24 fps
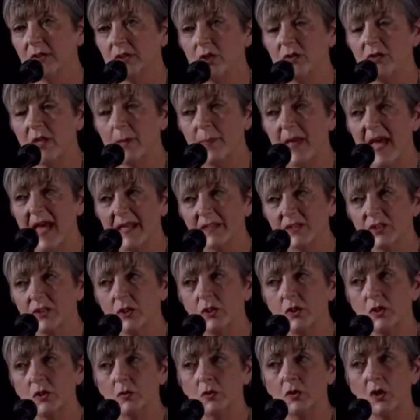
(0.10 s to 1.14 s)
So they passed
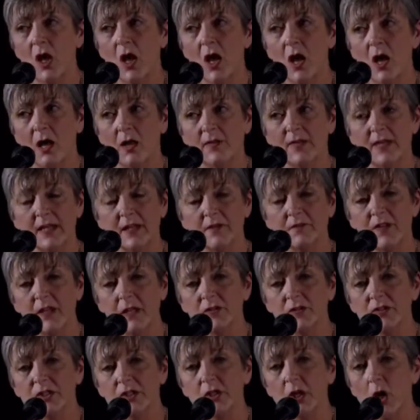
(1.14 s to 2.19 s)
a new law that if
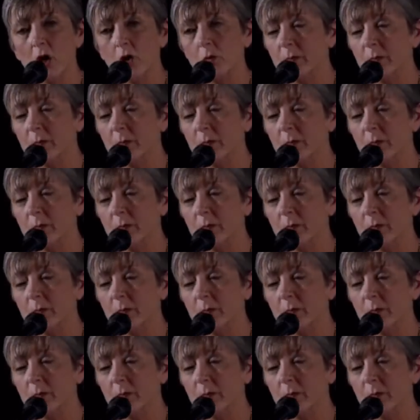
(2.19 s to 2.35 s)
there's an